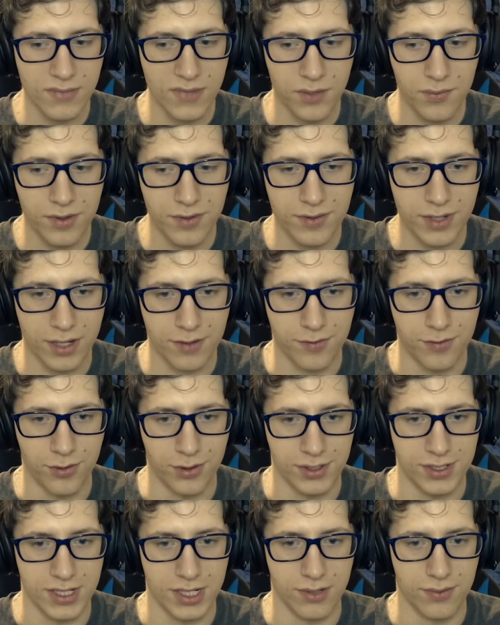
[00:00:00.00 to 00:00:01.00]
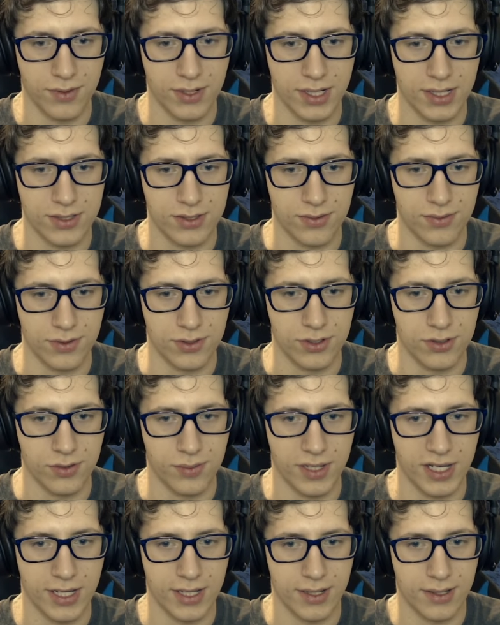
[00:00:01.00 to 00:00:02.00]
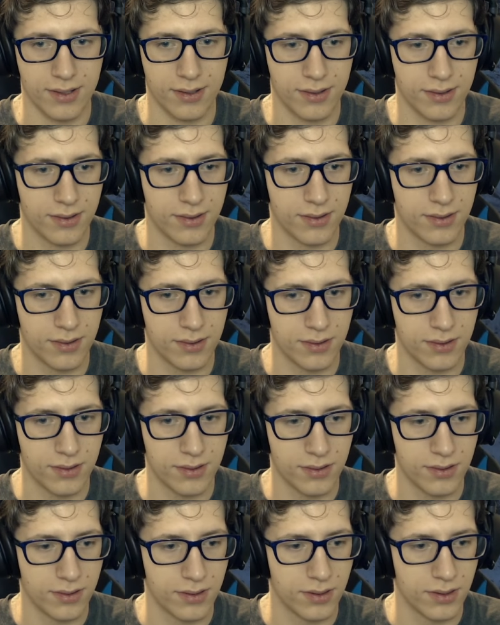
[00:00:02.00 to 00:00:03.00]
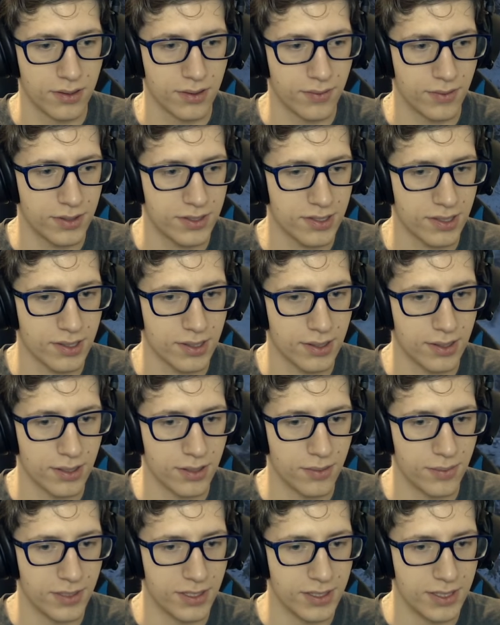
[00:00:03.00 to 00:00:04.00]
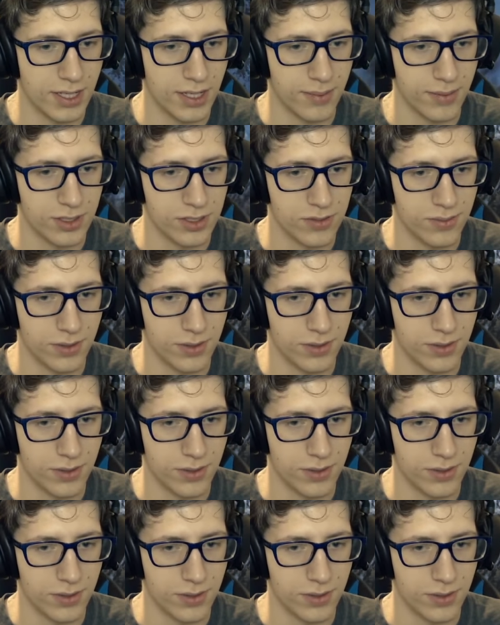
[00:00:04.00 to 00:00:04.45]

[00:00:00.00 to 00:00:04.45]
We've got 14, we're not doing too bad. We took a little bit of damage,